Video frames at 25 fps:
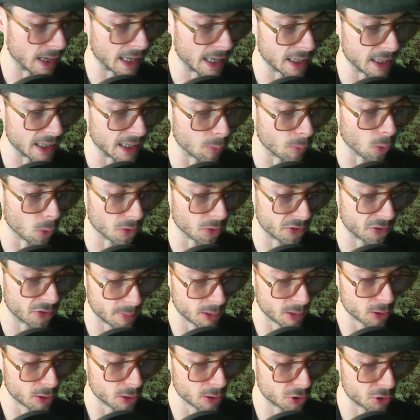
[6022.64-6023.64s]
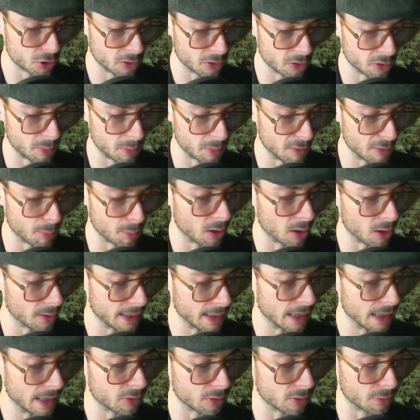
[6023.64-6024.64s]
and then wore similar shirts made of
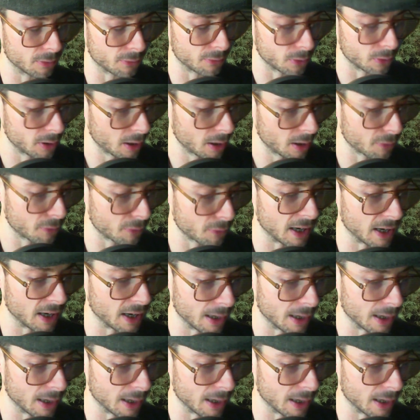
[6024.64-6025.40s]
polyester for another 5